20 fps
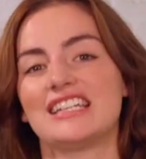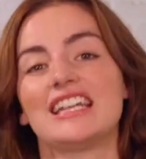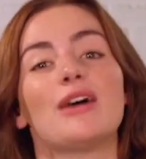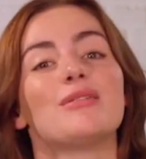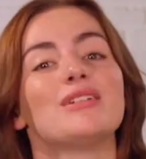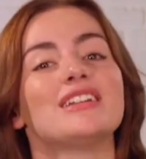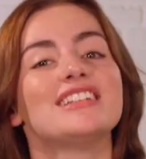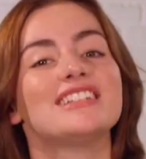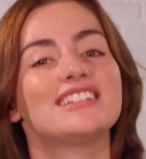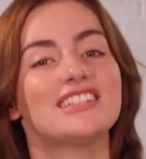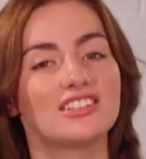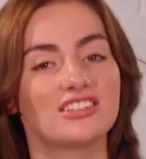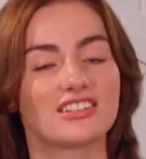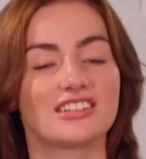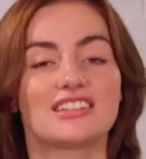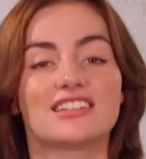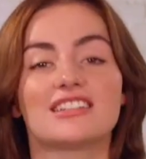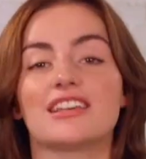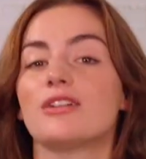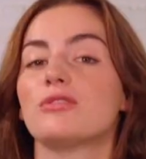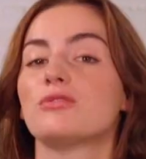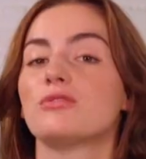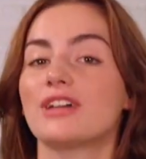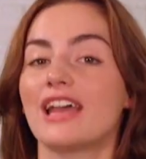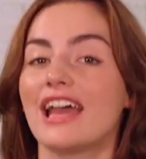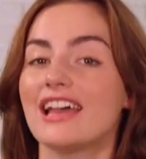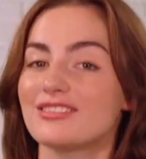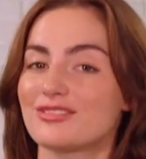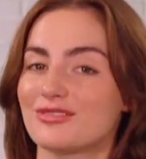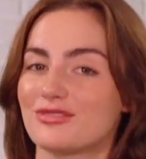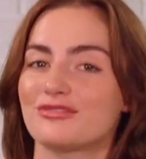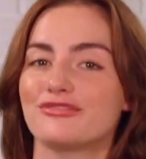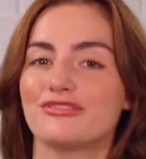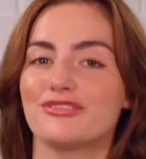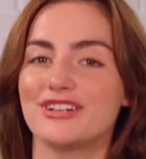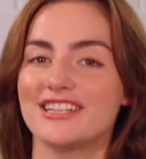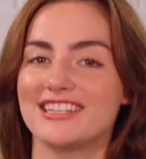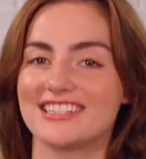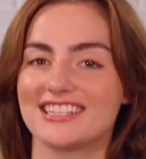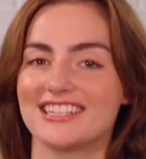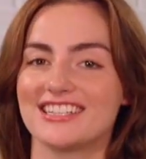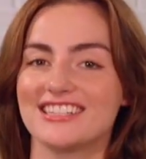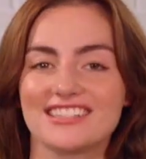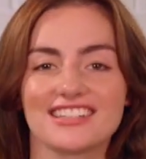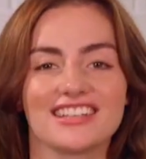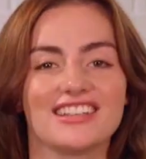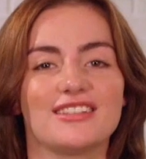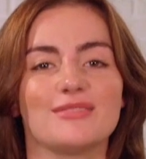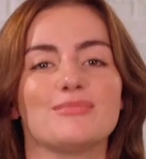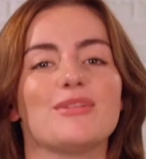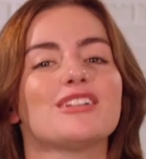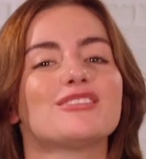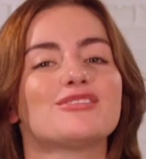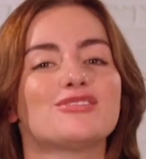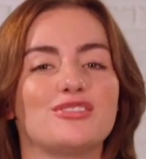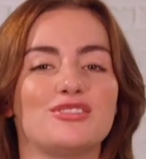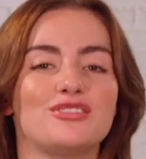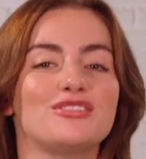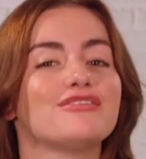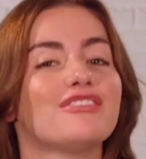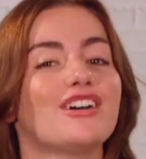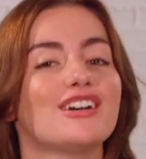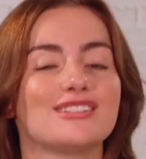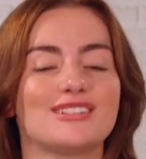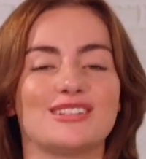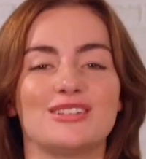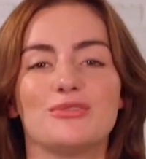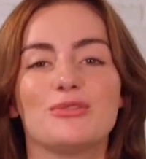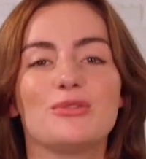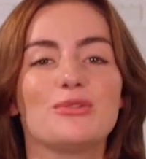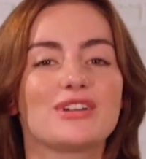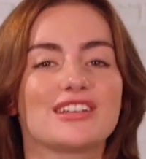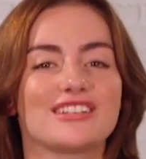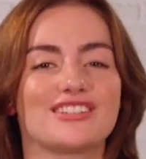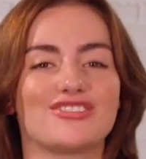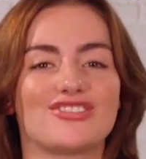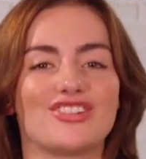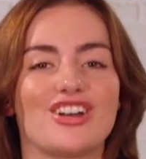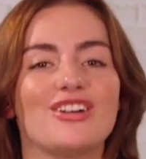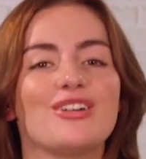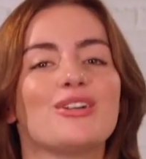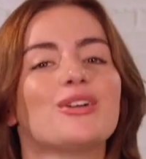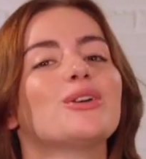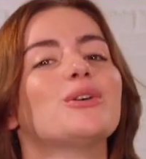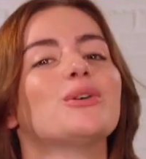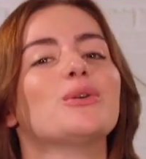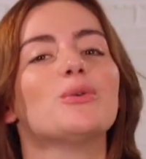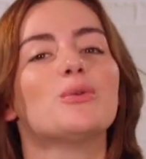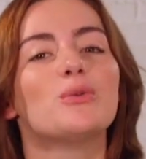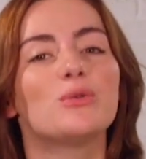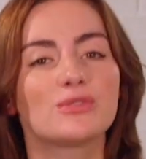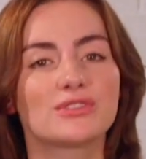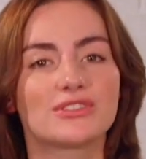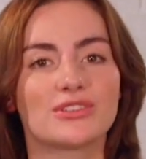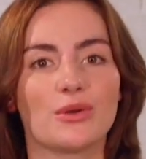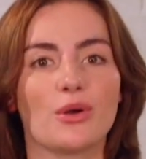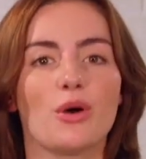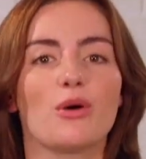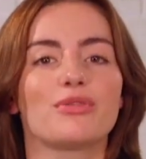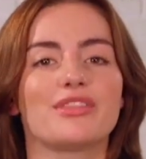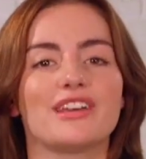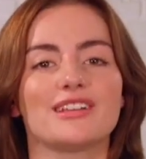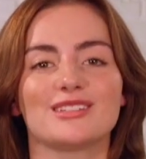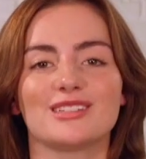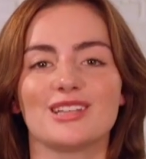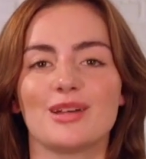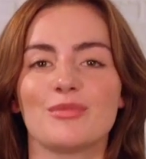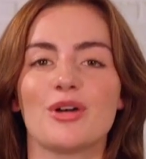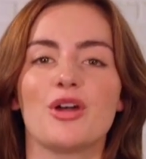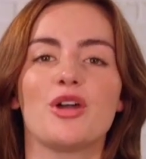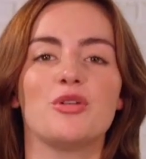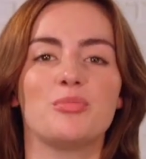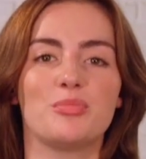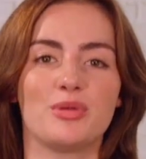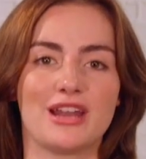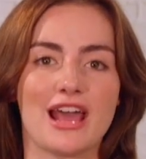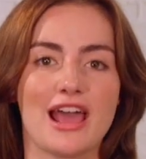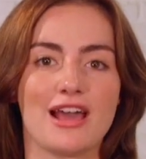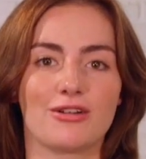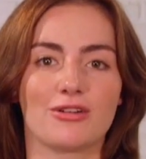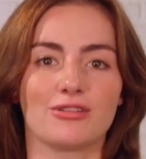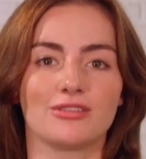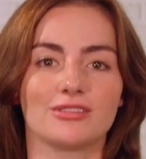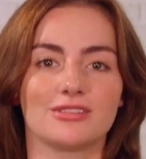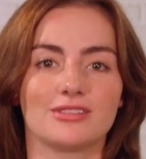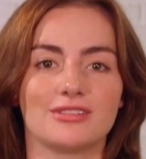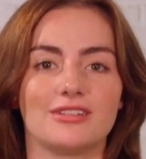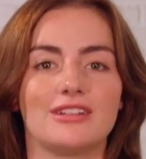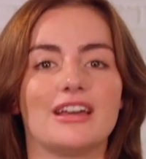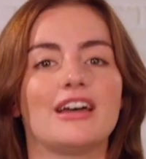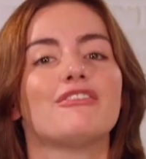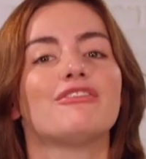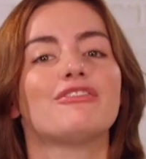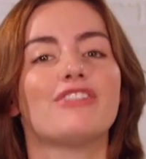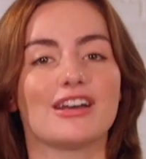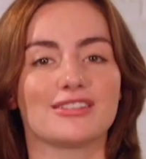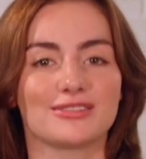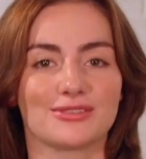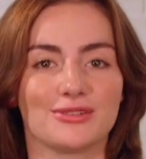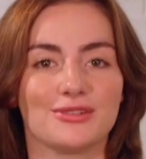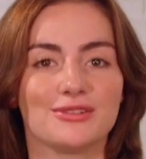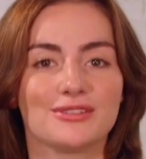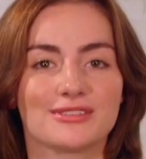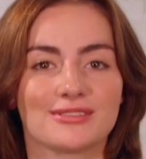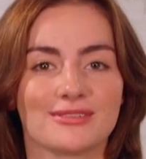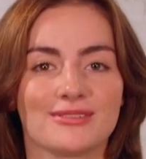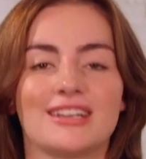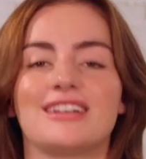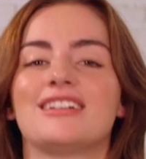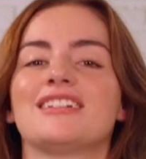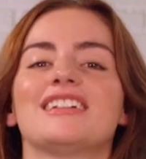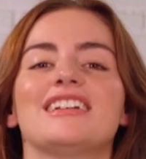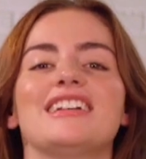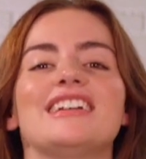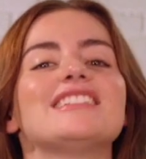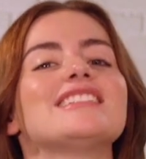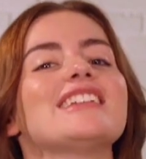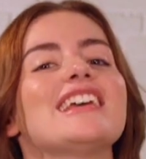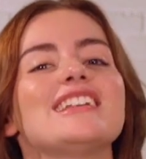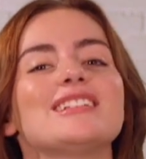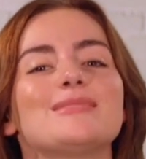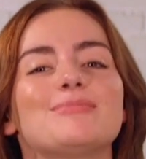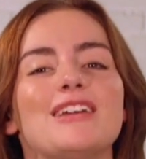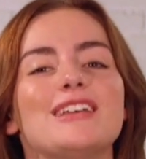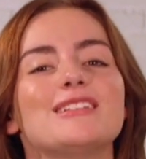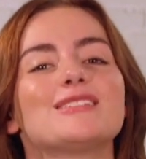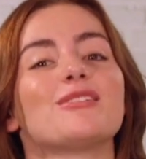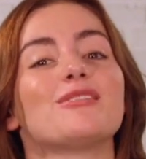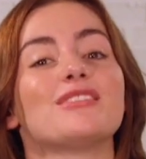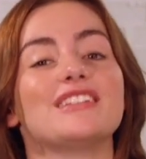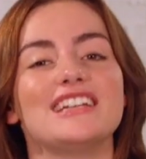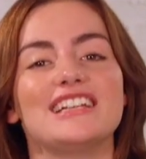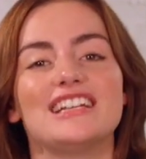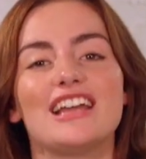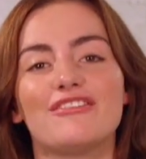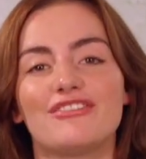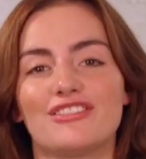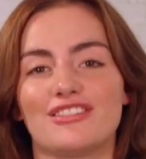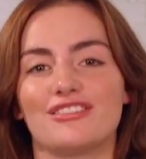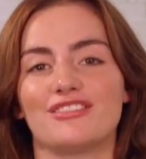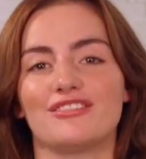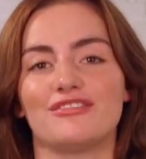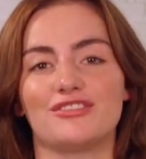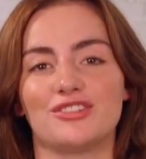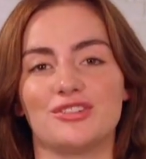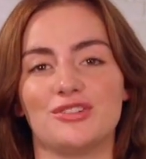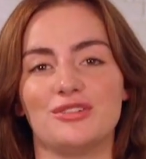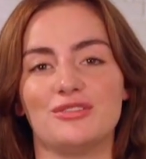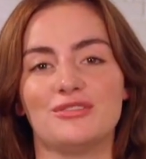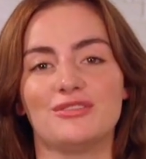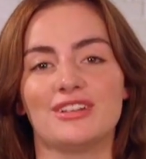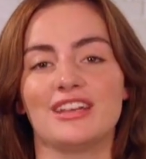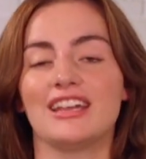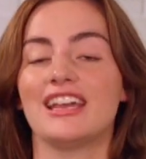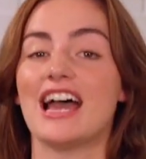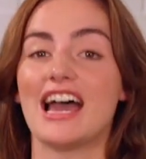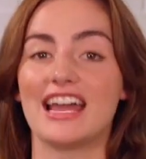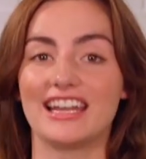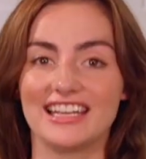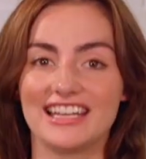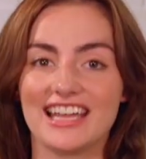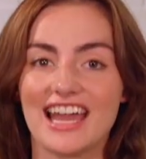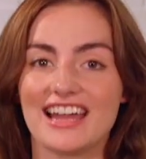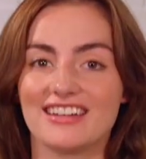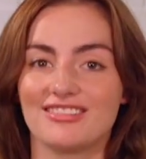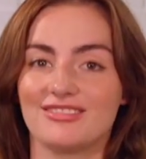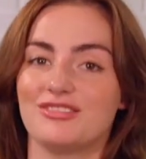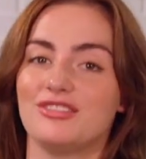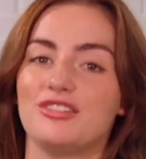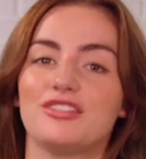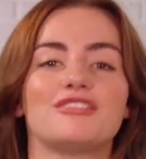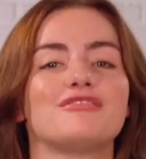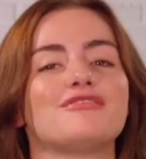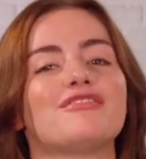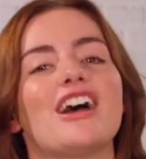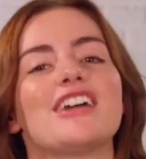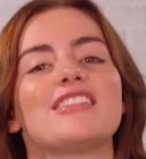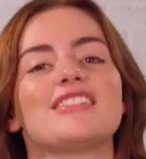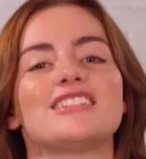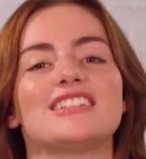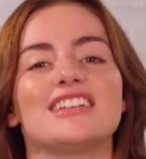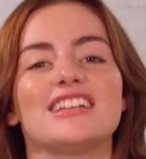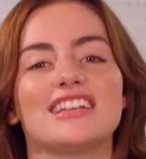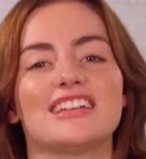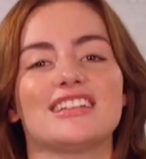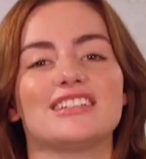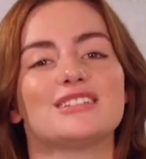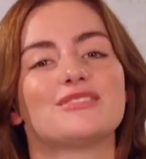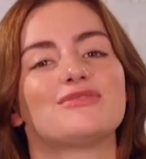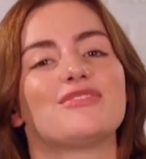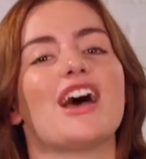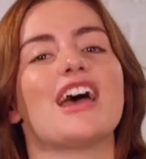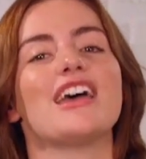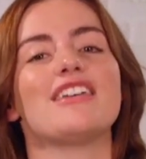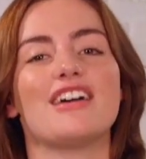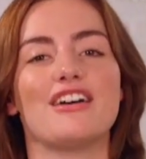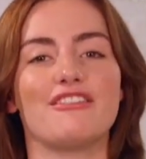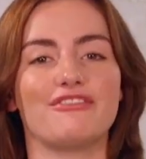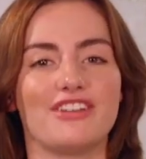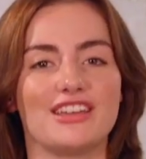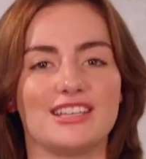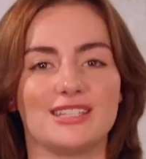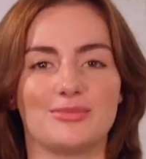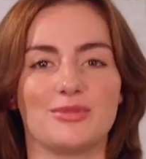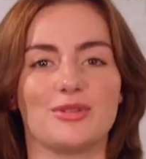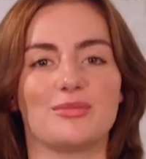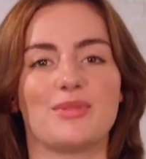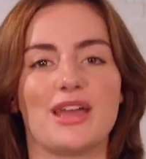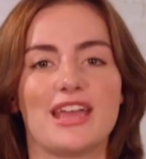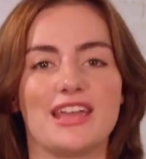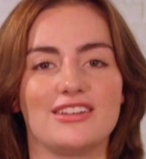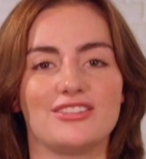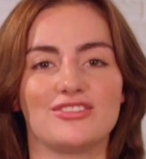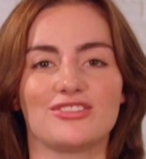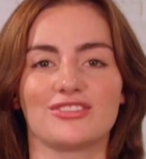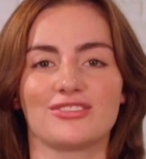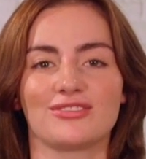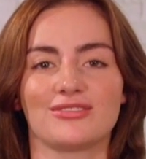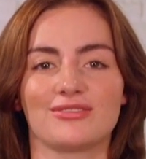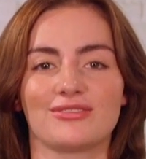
Now, in addition to their orchestral voices, the Maastricht University Orchestra also hold their summer open-air concert at Fassos. It takes place on the eleventh of June, and again, you can find the tickets via their Facebook page.